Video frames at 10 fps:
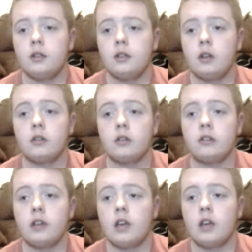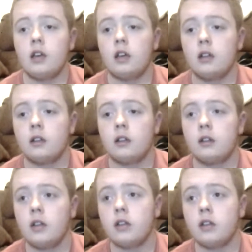was going to say
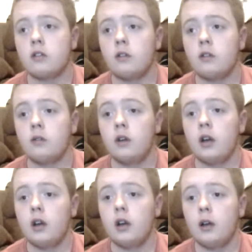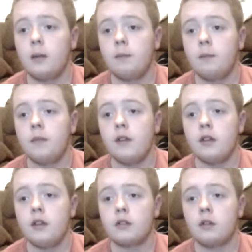Hitchcock, uh,
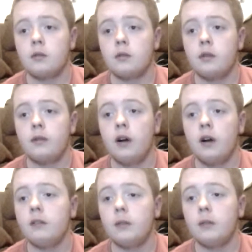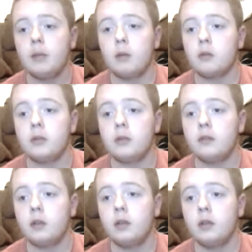Hickok 45, but he blocked me for
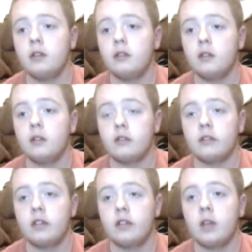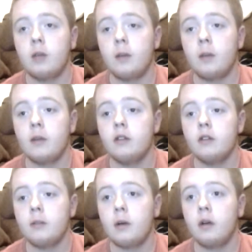no reason. I was just stating my opinion
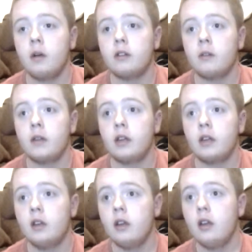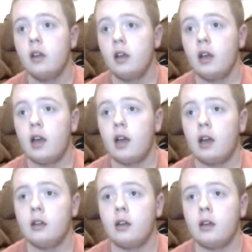about something
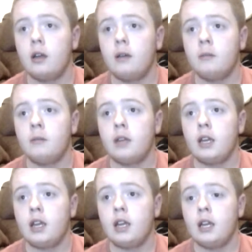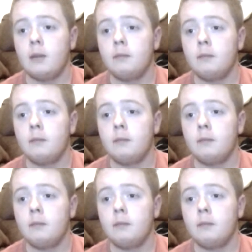and um, he